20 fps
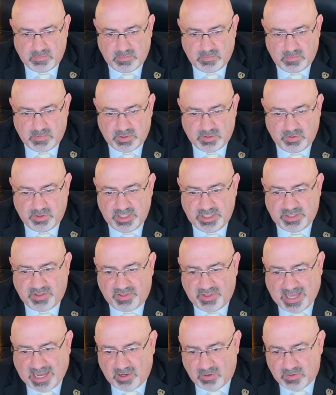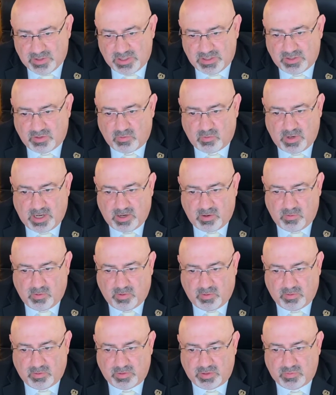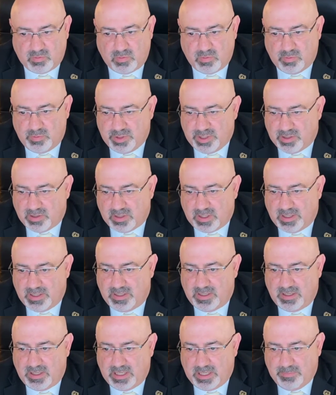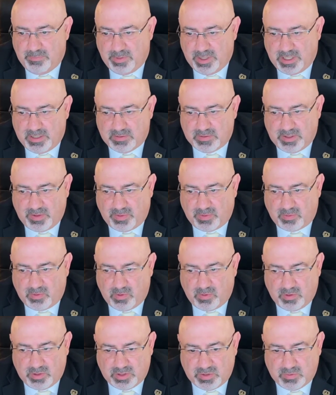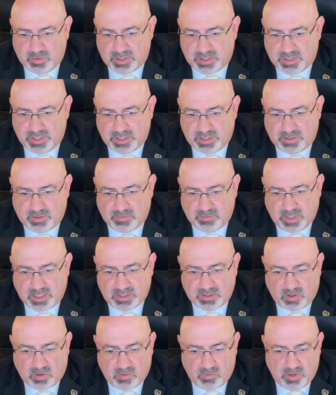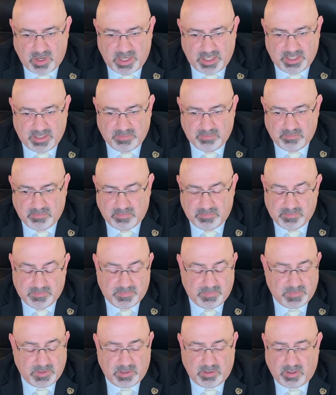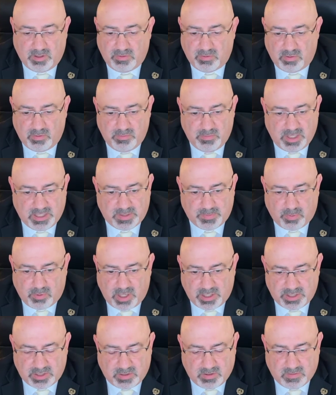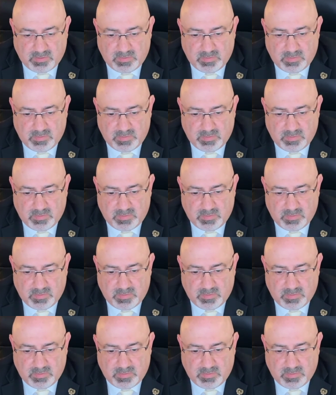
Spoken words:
So these thousands of railroaders will be immediately thrown into a system that's already under immense pressure.